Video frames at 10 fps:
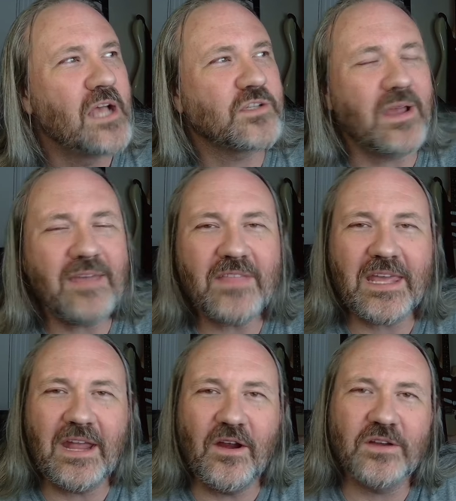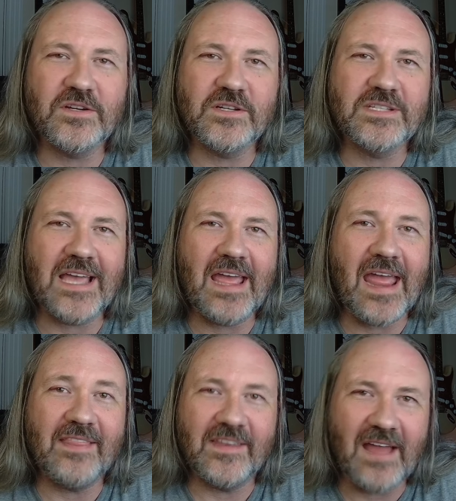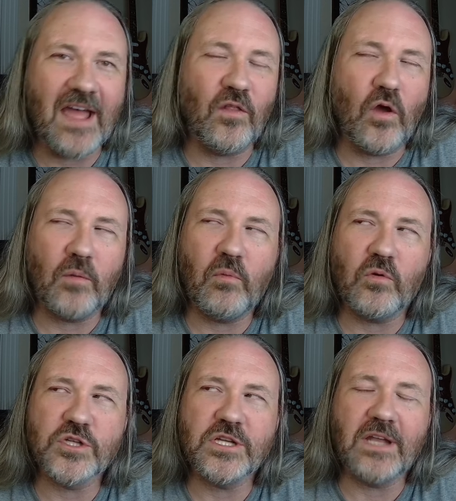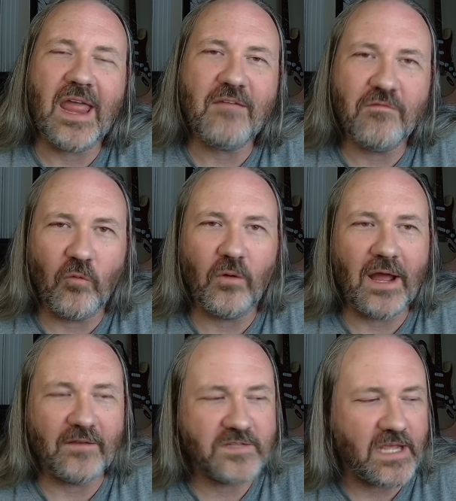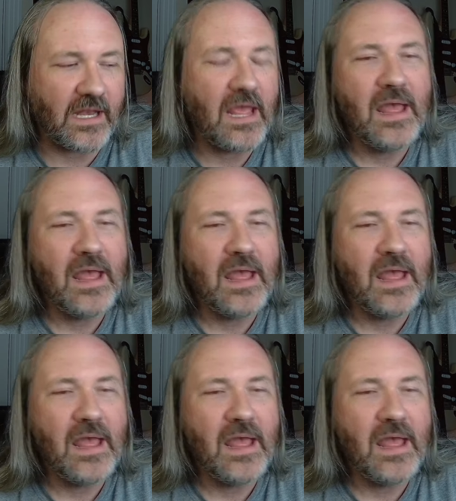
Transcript: So I give the characters and the dialogue portion a 4 out of 10.